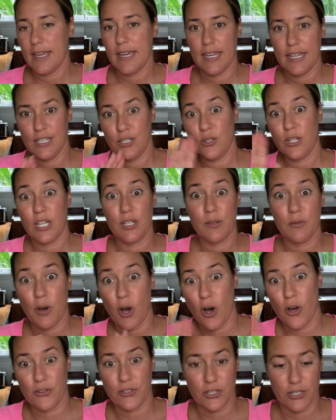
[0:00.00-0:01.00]
You can
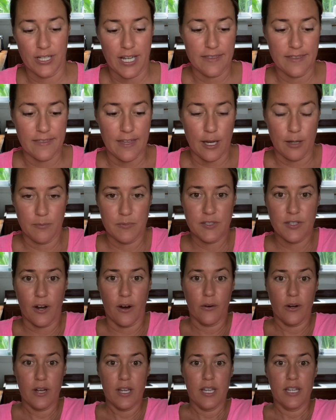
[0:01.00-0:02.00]
alternate them,
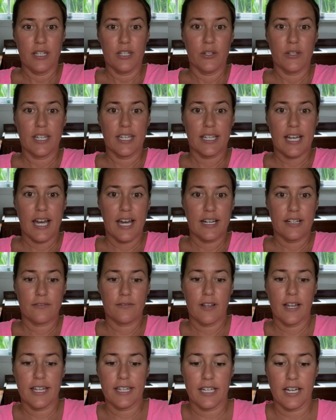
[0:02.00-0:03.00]
so you get kind of
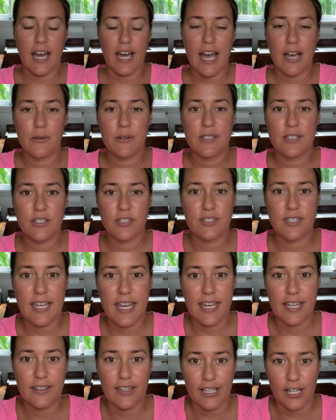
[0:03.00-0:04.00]
like, I would
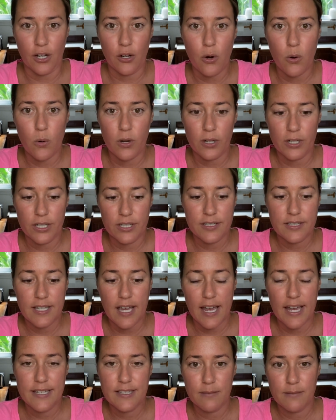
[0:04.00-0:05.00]
say like a quarter
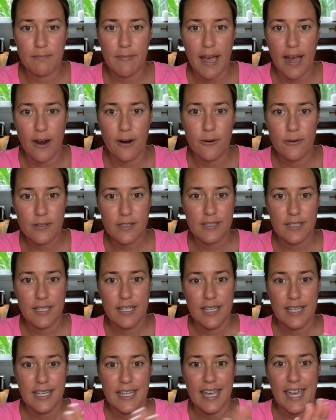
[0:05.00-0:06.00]
size amount,
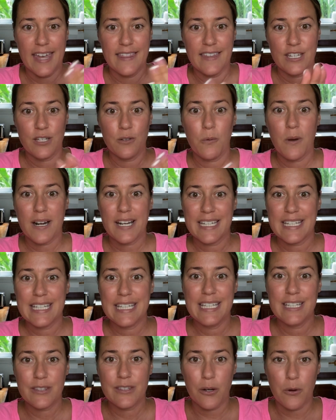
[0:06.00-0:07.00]
and then you want to
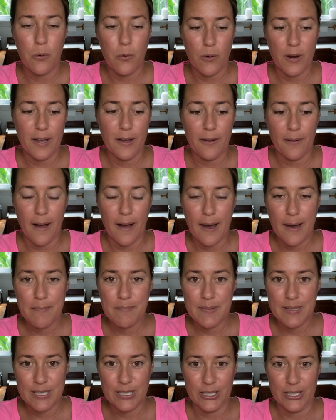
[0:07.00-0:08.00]
heat the oil up
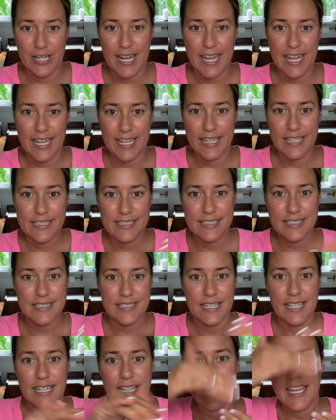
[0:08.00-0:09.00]
in your hands,
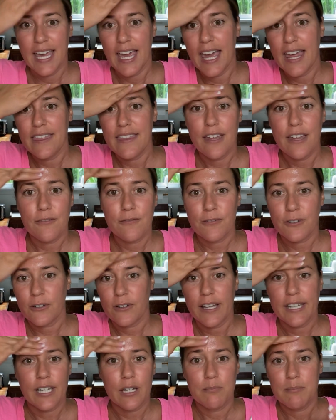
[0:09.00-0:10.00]
and then for
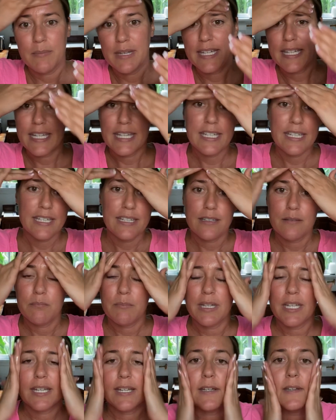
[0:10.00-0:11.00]
like a minute
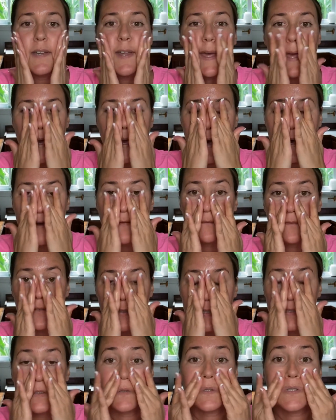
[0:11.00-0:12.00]
and a half,
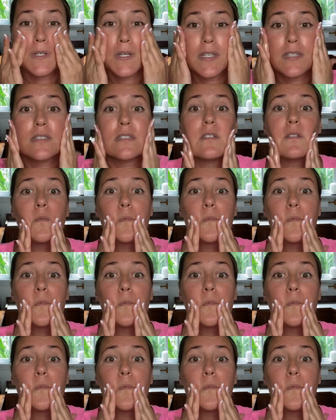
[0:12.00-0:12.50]
you just